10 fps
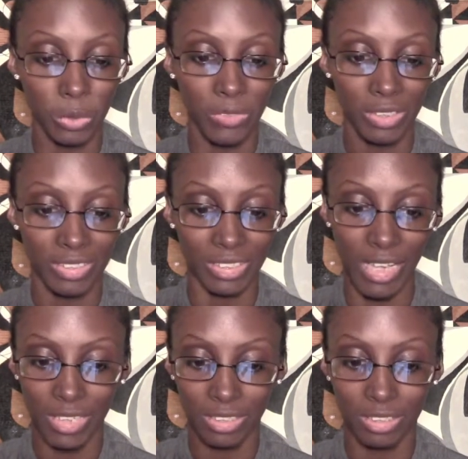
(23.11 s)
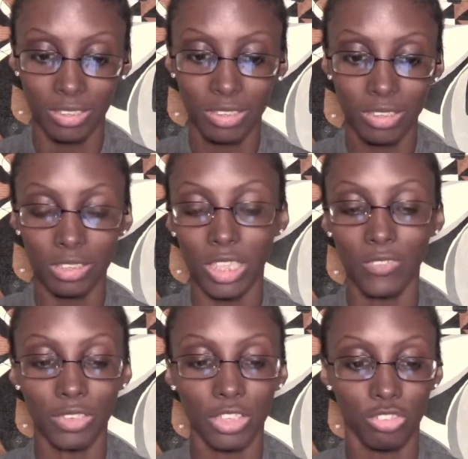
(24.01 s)
So we have exact
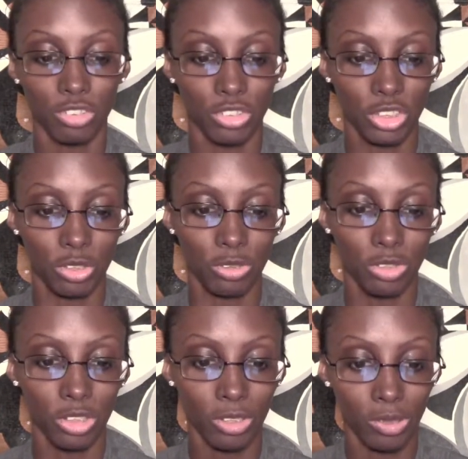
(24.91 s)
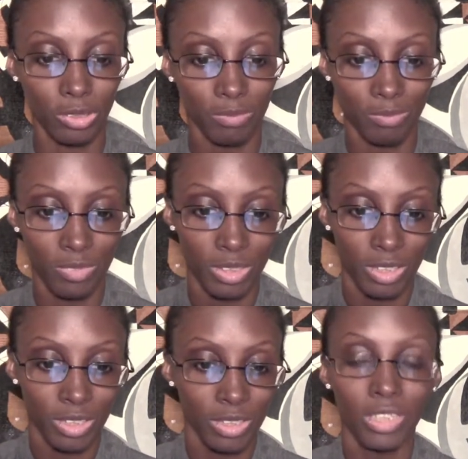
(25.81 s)
definition. So, you know,
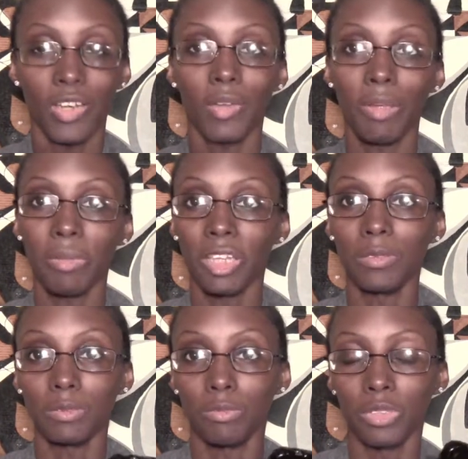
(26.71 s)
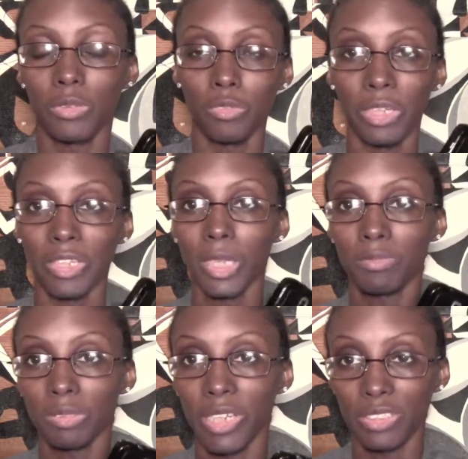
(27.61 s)
I'm not going to
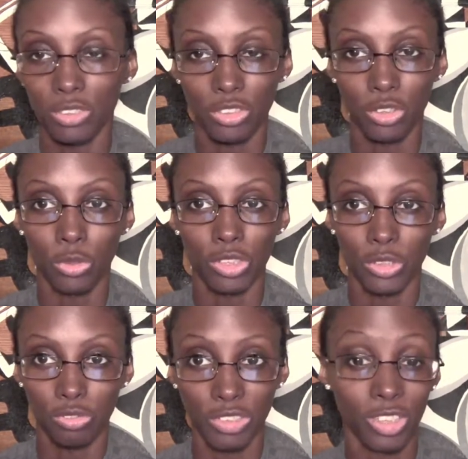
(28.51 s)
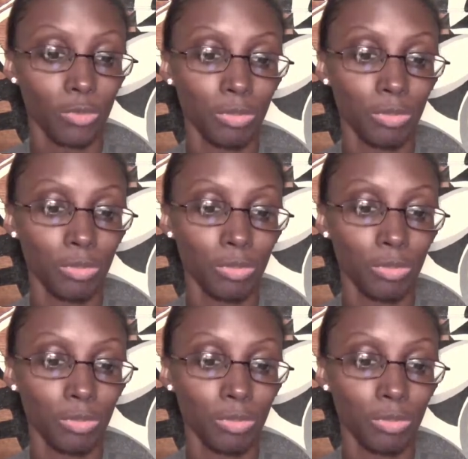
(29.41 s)
give some answers so you don't think it's real.